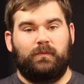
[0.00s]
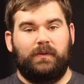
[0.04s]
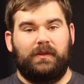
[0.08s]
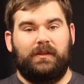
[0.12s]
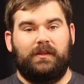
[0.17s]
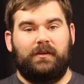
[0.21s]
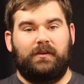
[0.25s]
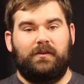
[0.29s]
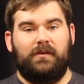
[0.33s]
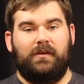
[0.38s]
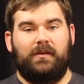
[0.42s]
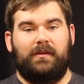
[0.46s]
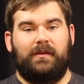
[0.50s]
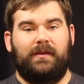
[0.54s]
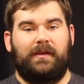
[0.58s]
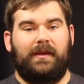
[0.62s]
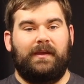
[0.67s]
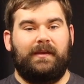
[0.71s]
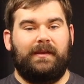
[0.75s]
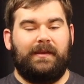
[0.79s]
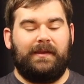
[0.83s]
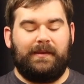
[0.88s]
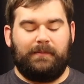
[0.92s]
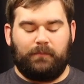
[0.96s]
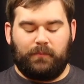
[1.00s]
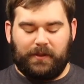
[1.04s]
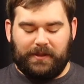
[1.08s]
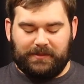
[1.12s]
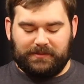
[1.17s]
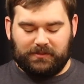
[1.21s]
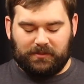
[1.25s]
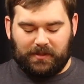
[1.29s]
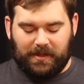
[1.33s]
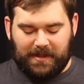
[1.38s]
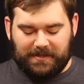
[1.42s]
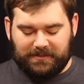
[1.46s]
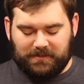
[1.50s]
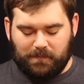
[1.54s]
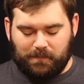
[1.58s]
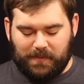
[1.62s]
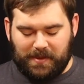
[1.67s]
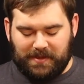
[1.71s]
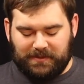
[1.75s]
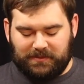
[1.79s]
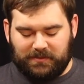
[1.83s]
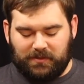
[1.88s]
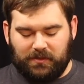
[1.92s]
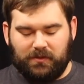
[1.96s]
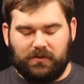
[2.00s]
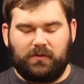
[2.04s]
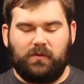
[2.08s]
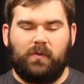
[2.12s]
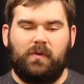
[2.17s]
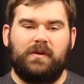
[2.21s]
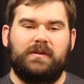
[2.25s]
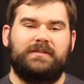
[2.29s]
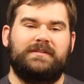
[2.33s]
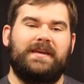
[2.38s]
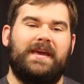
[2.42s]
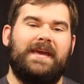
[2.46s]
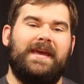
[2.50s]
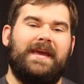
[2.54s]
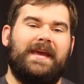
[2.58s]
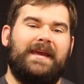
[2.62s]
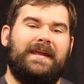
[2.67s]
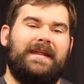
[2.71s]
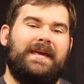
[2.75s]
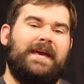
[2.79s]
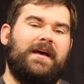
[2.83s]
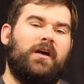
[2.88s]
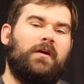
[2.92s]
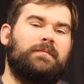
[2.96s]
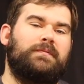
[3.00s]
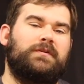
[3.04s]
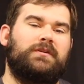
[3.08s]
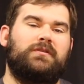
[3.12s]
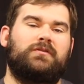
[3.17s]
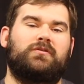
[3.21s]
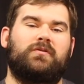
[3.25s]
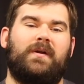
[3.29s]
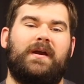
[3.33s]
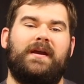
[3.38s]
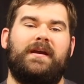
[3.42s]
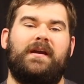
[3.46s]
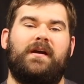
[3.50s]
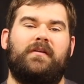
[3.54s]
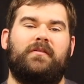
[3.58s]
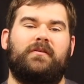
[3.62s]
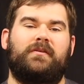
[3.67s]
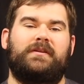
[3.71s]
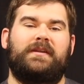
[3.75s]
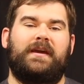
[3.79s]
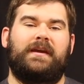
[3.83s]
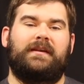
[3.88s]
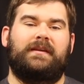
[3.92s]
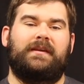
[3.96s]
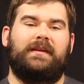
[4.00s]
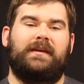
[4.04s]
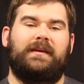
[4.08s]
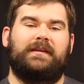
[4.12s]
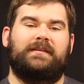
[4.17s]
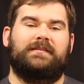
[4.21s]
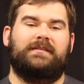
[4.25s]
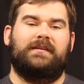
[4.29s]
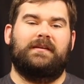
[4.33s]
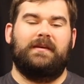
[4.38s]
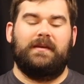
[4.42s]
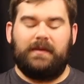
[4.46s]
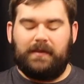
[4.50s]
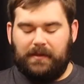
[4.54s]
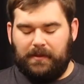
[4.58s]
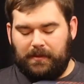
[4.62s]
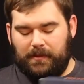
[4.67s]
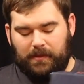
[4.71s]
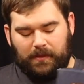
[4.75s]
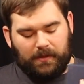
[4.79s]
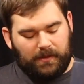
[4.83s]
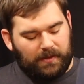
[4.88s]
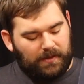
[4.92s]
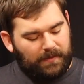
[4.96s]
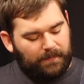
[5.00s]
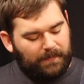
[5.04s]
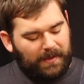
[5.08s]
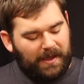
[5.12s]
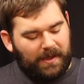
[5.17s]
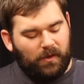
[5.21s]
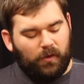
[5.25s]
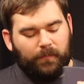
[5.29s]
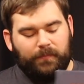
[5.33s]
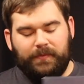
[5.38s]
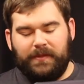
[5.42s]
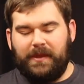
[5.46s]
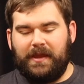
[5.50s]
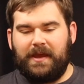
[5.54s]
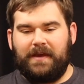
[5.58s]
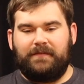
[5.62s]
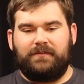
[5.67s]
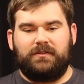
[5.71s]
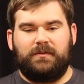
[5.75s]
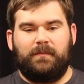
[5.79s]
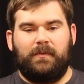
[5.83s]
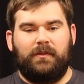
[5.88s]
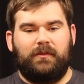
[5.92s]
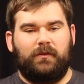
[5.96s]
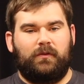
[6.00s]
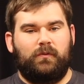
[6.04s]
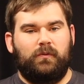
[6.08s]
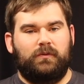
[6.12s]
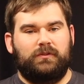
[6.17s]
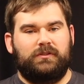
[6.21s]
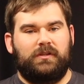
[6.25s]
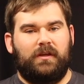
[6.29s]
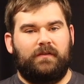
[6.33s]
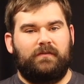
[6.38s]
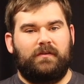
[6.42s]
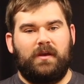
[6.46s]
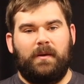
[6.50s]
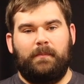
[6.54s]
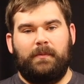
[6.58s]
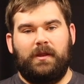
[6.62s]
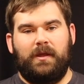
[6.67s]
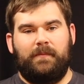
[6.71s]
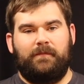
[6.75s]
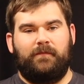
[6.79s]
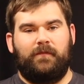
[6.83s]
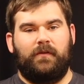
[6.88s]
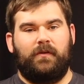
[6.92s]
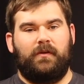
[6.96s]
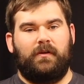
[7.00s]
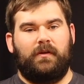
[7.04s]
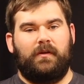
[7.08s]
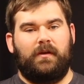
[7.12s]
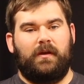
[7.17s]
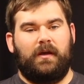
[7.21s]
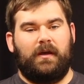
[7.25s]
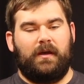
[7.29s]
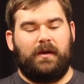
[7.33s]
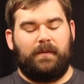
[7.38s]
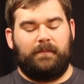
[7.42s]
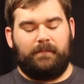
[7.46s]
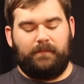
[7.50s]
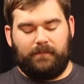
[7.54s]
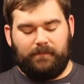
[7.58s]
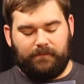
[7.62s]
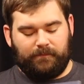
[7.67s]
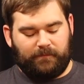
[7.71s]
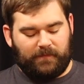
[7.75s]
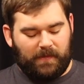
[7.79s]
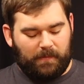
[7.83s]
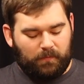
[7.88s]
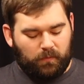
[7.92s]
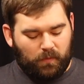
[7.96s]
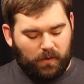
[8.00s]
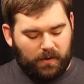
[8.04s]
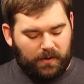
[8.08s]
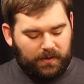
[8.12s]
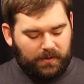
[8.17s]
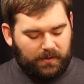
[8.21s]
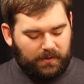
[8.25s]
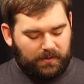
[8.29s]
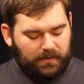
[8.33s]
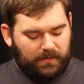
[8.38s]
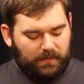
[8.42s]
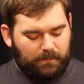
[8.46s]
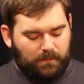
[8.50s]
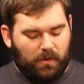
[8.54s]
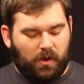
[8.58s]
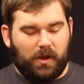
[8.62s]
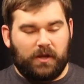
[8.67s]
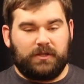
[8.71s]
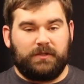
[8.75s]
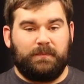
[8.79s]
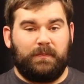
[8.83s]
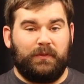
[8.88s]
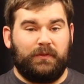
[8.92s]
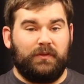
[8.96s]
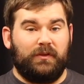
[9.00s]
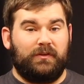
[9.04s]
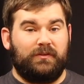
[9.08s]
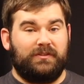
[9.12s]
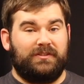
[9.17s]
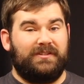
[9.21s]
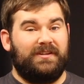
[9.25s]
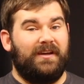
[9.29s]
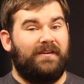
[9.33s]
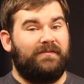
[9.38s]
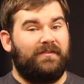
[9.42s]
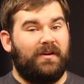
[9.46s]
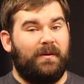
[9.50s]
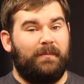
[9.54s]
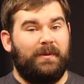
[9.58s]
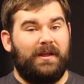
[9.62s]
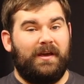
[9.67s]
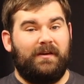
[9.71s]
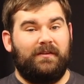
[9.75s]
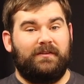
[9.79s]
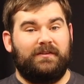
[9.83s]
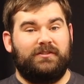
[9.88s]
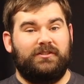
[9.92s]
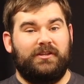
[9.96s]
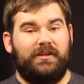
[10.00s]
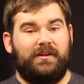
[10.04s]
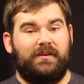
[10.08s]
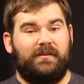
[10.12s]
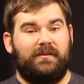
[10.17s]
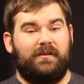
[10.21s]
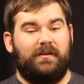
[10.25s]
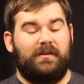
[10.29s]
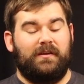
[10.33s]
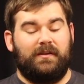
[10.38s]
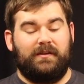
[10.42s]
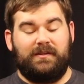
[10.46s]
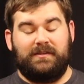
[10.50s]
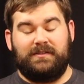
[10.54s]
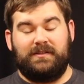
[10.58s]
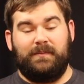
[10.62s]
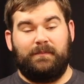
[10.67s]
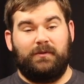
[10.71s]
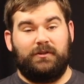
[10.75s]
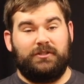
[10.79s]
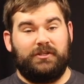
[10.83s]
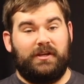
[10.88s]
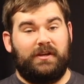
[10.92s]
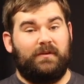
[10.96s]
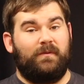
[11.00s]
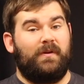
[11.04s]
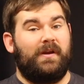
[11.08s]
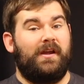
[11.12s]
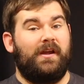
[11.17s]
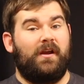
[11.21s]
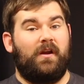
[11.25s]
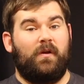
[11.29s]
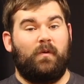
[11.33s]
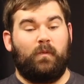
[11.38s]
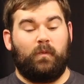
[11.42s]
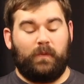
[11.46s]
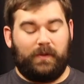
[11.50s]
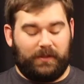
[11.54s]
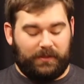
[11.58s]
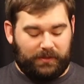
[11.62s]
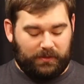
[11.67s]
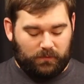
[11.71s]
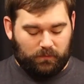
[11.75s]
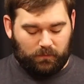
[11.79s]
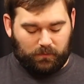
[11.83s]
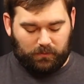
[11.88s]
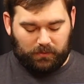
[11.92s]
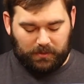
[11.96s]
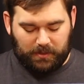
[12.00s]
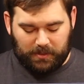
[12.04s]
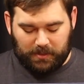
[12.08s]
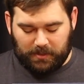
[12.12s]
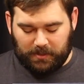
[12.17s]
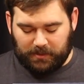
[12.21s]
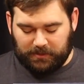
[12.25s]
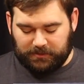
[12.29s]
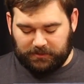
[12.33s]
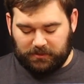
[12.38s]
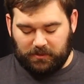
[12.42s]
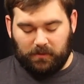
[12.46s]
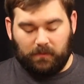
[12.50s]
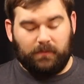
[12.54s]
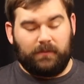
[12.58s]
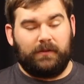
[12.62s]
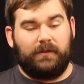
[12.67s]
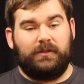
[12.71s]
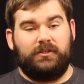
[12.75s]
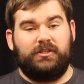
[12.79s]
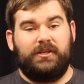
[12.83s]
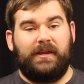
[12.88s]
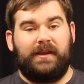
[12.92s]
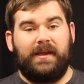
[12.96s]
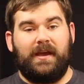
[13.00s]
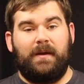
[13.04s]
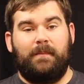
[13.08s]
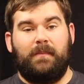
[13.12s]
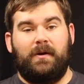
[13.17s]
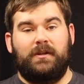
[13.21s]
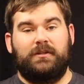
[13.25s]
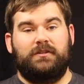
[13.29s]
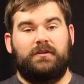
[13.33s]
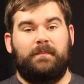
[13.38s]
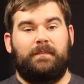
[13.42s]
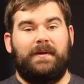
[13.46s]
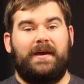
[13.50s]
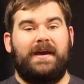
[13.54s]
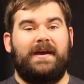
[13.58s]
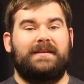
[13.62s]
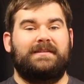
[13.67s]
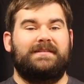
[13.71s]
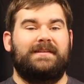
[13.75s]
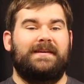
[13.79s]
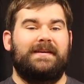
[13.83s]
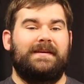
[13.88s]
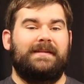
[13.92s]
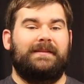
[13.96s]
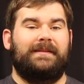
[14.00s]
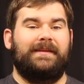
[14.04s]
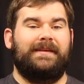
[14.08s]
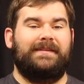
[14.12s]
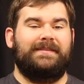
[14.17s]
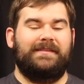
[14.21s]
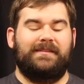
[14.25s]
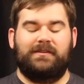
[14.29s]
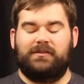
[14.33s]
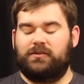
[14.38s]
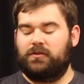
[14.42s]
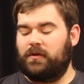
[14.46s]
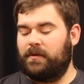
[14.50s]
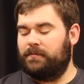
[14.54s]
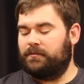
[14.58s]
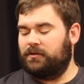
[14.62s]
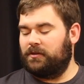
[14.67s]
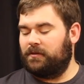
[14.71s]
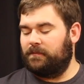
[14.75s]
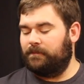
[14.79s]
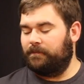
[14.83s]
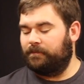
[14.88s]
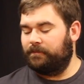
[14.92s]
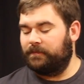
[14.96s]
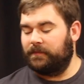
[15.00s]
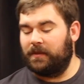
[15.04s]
really good. It brings lots of baits to your doors, and it helps you try other techniques. I hope they have some other cool stuff coming up for February and March, but their stuff coming out December and January are really cool. So check out Monster Bass, links in the description.